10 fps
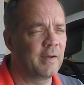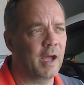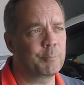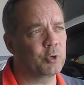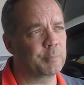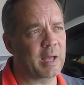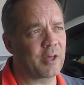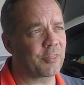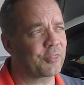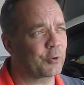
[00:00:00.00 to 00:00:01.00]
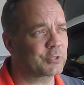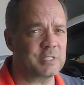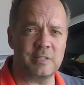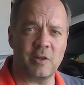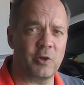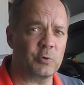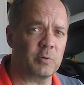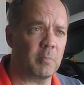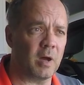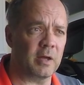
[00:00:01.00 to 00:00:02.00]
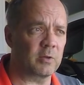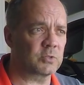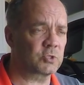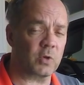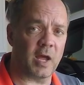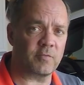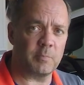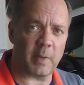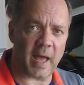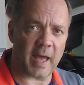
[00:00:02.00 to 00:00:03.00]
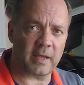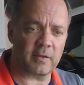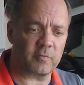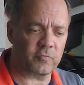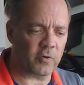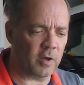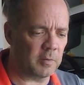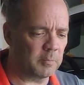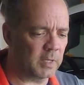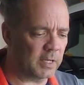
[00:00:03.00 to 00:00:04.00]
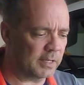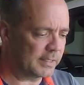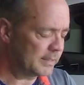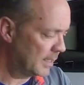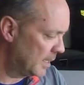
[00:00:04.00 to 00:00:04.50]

I put about 1,300 miles driving back from